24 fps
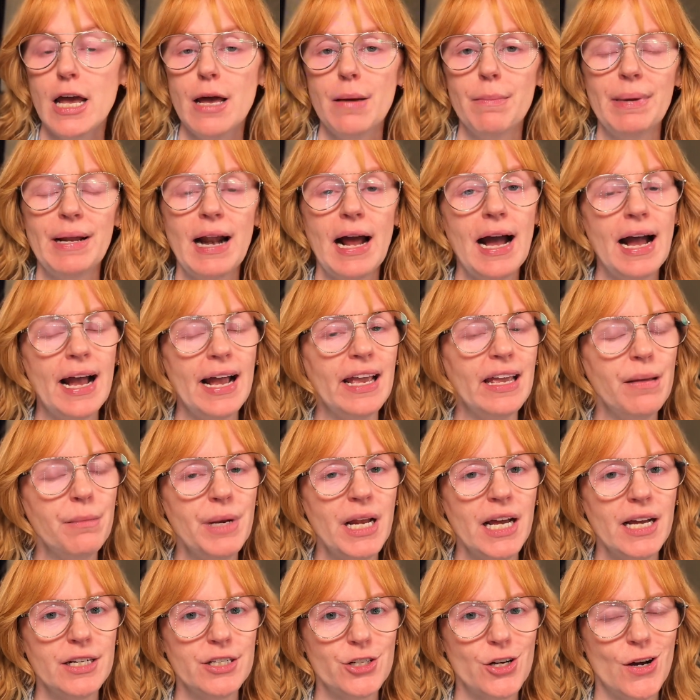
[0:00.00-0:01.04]
but I am
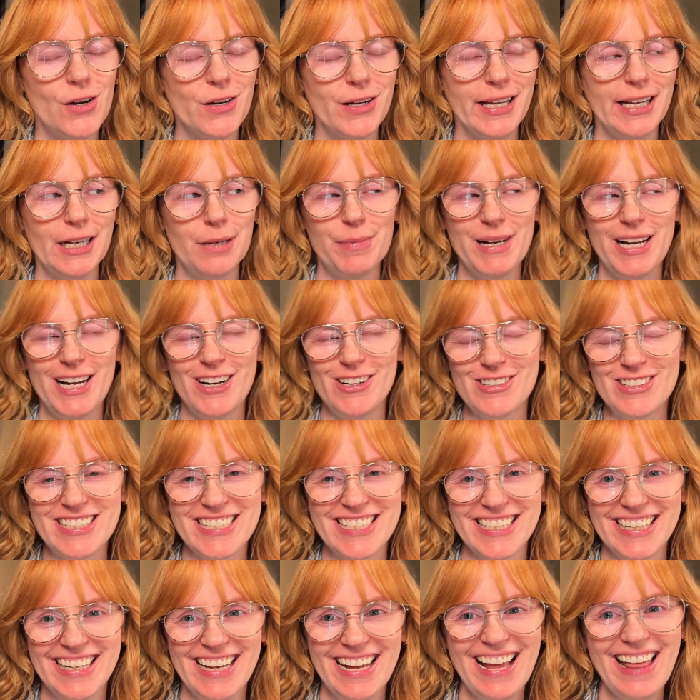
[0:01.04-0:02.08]
not talking about
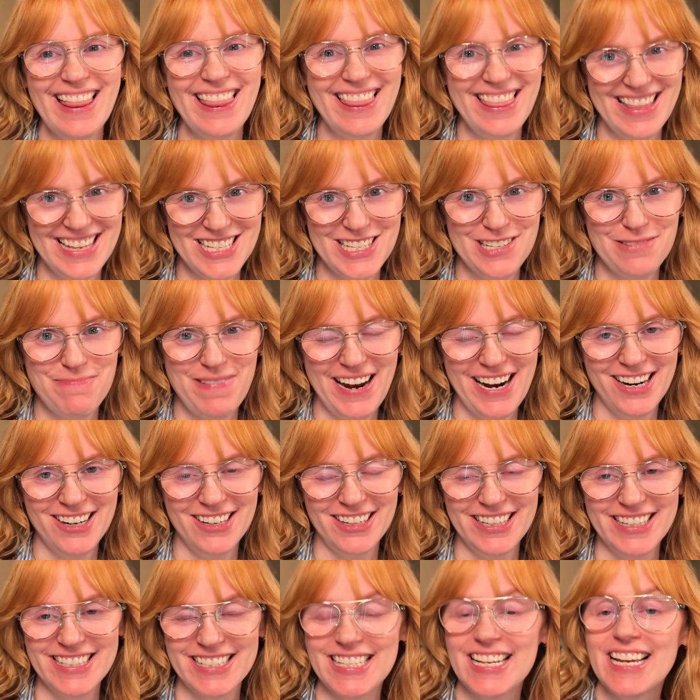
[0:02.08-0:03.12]
this
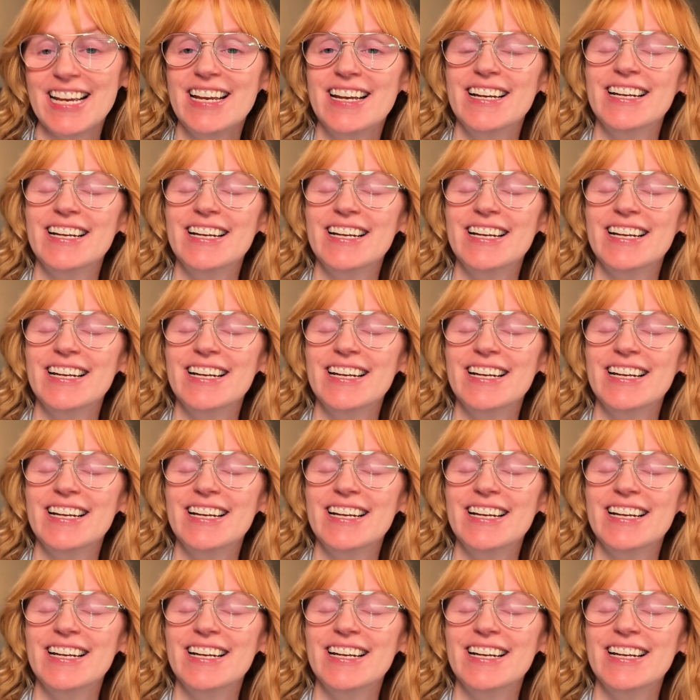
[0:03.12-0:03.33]
Paris.